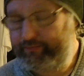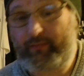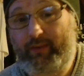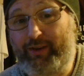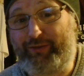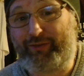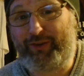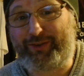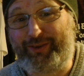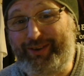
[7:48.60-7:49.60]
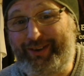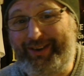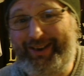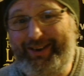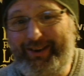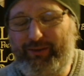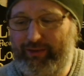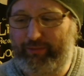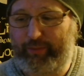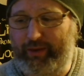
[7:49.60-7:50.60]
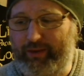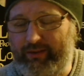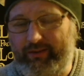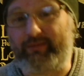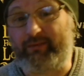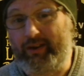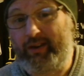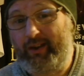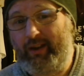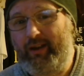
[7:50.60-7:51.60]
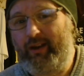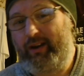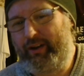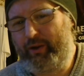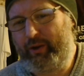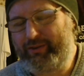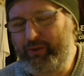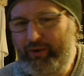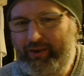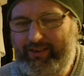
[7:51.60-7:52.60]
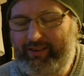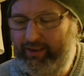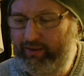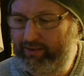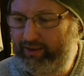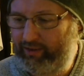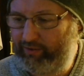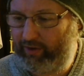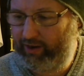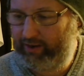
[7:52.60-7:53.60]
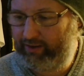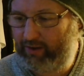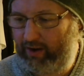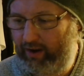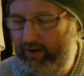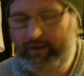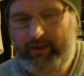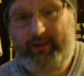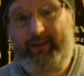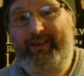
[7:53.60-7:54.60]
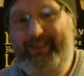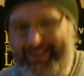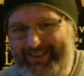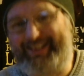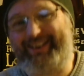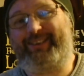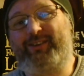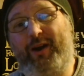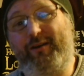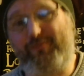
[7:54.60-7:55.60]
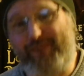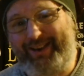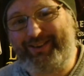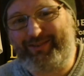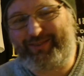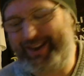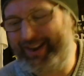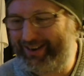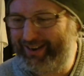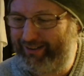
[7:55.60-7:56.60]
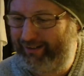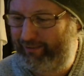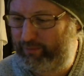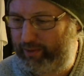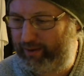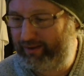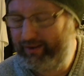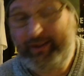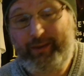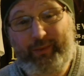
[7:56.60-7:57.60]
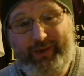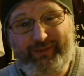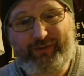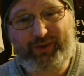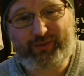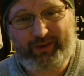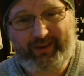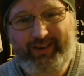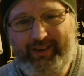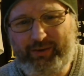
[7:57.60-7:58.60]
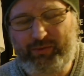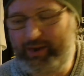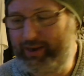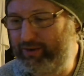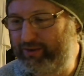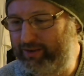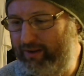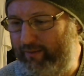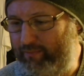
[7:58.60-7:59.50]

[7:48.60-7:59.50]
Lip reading: As a first look at Canadian craft beer, I know that's not going to signify the entire the entire range of Canadian craft beer, but as a first one, it's a really good start.